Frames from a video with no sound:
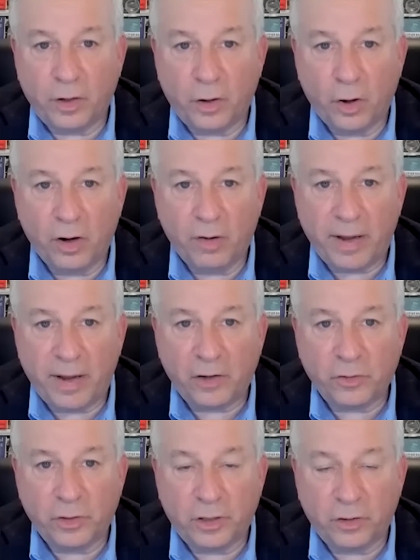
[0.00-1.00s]
economy
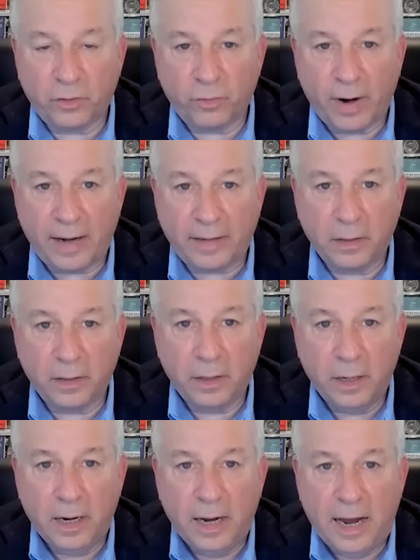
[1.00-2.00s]
actually contracted?
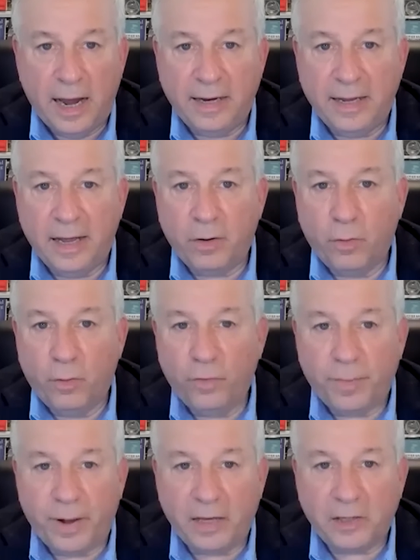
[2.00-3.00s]
And yet, over the
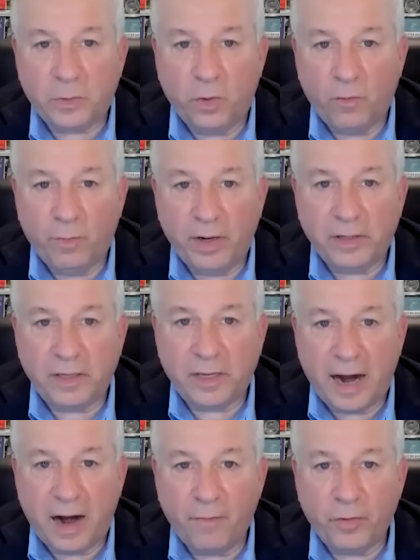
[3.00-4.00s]
past 12 months,
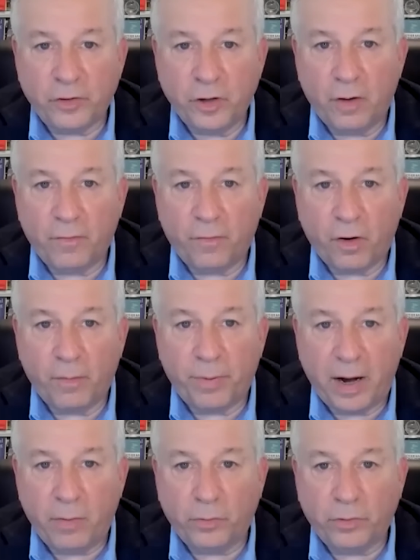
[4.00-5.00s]
the average non-farm
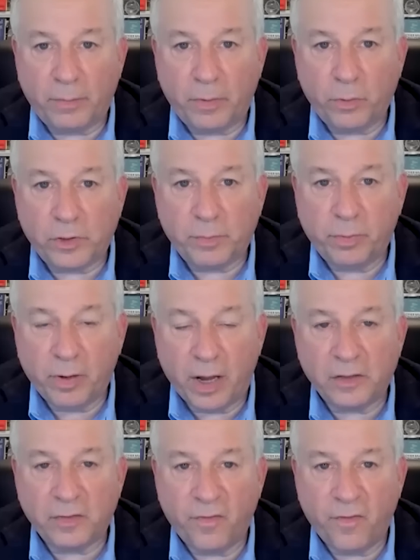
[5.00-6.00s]
payroll number was
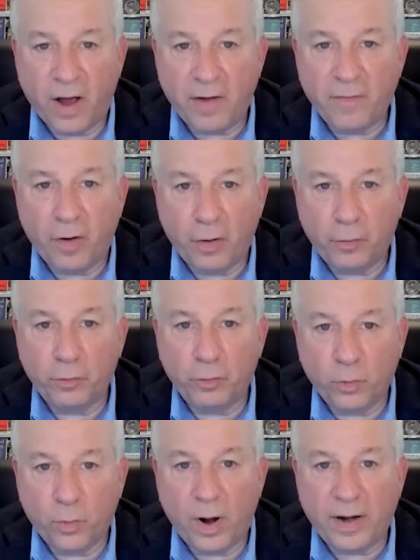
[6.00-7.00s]
plus
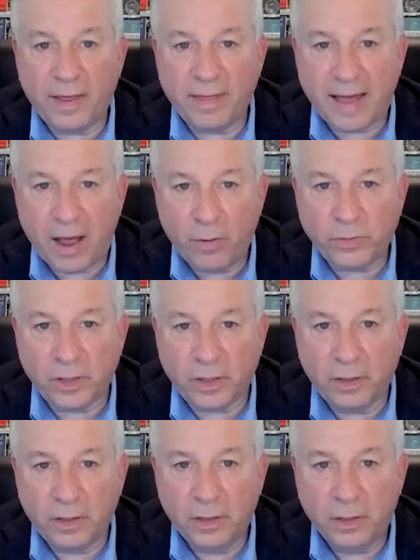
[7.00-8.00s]
520,000.
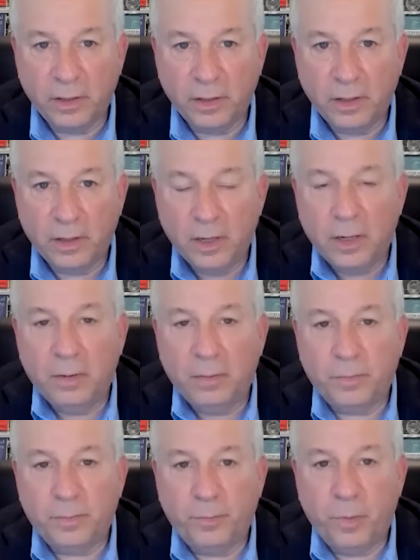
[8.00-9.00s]

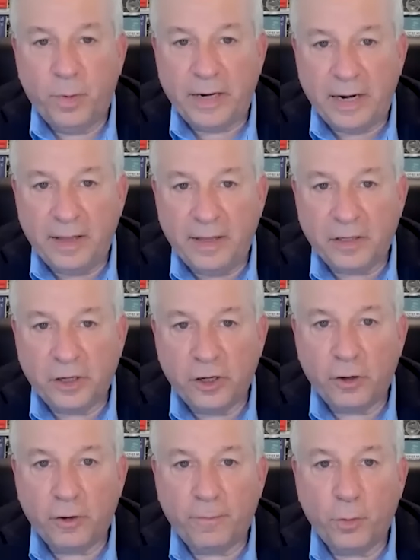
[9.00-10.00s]
We went into this
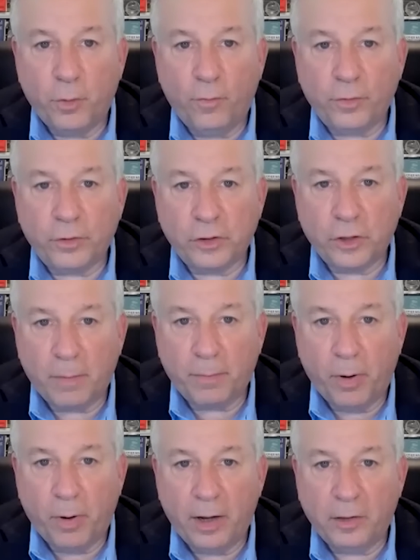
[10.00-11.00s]
year over
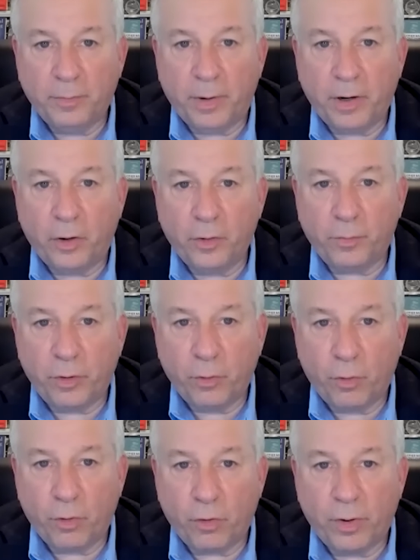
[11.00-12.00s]
stockpiled by all the
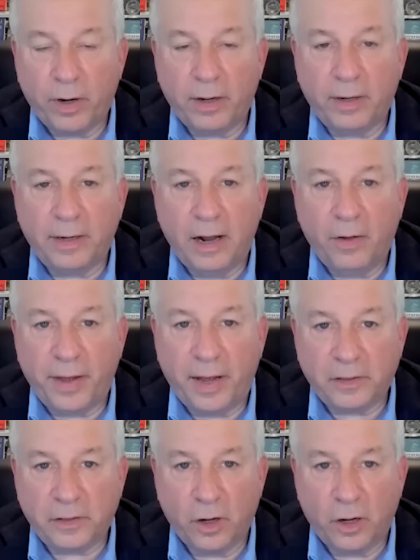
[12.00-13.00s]
pre-ordering. Now
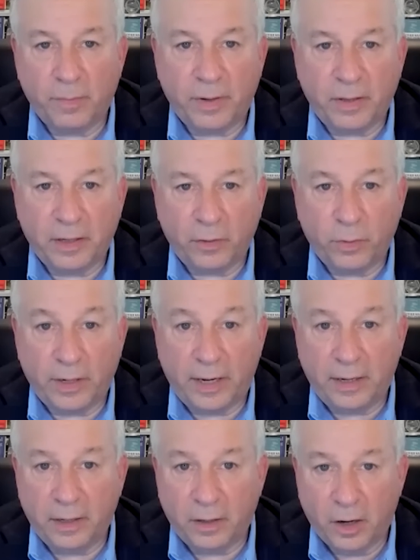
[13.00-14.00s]
that's got to be
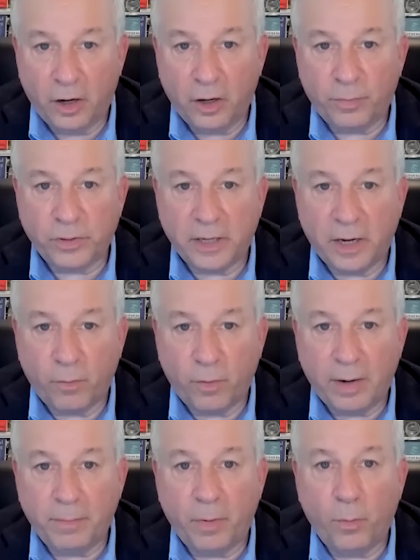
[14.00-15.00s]
liquidated, 100%
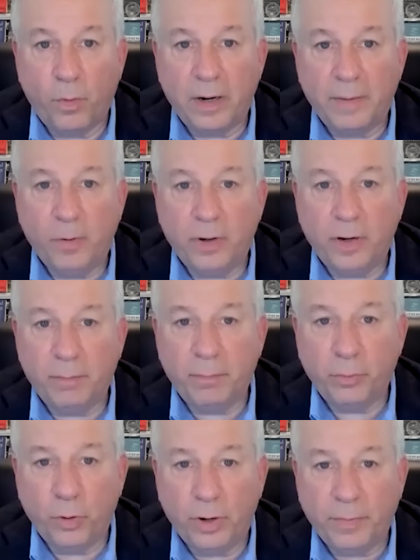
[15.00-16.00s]
right. But what about
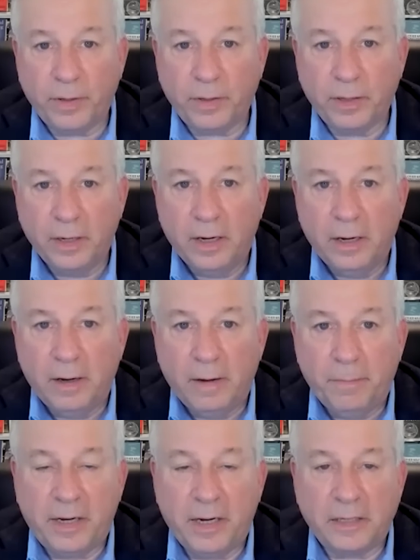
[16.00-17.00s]
employment?
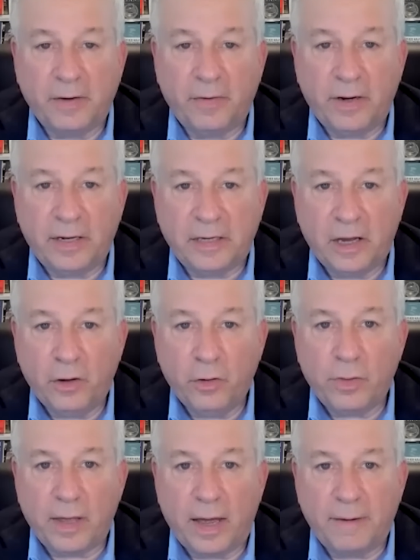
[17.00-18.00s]
Because I've got to tell
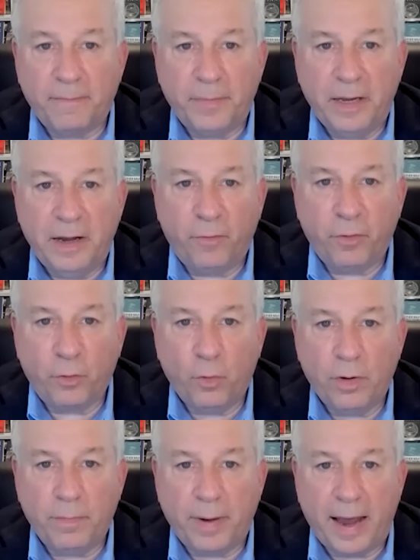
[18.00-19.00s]
you that if we're
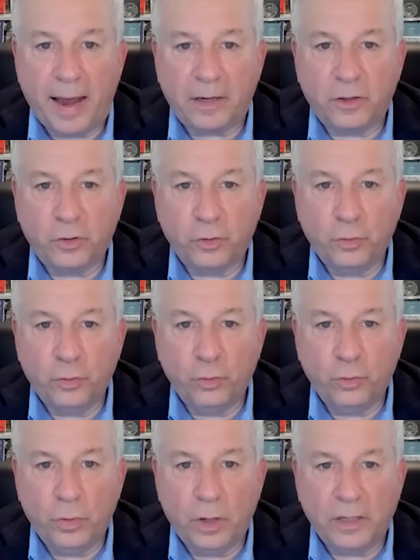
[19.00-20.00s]
going back
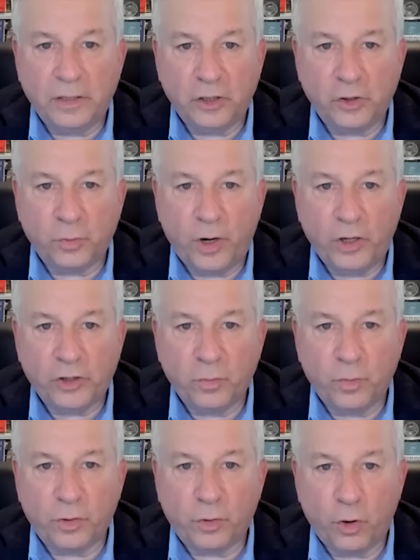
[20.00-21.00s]
to a situation
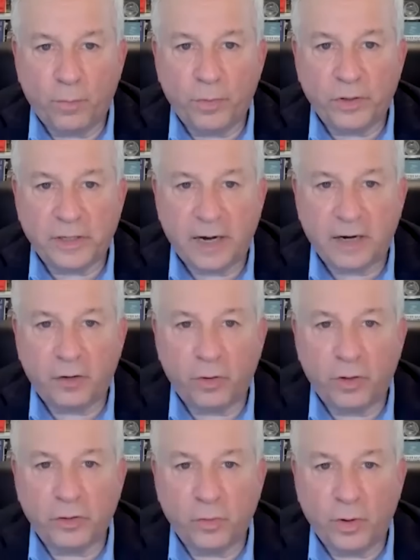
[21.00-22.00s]
where the corporate
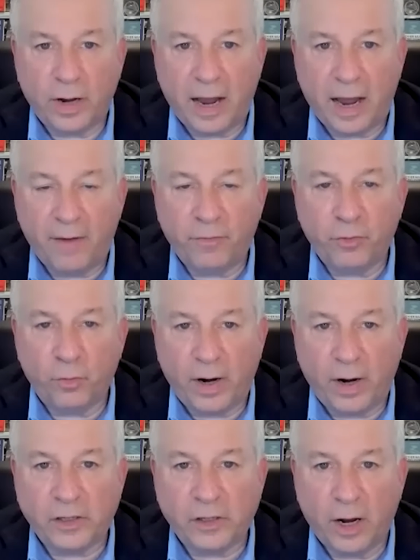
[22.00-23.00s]
sector is going to have to
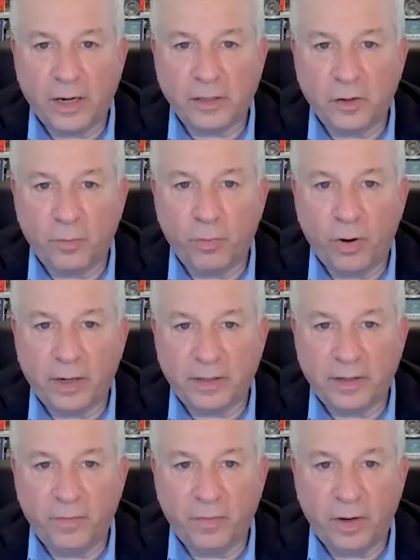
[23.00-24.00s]
right-size their
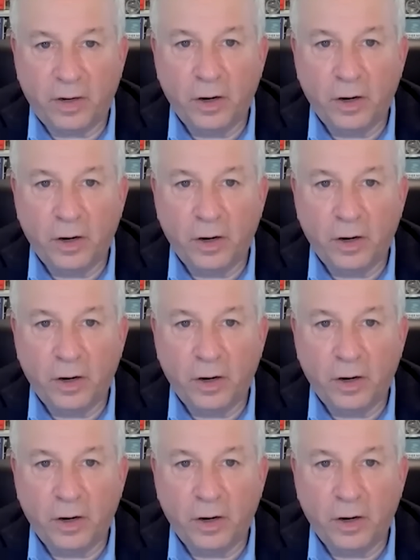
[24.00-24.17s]
productivity,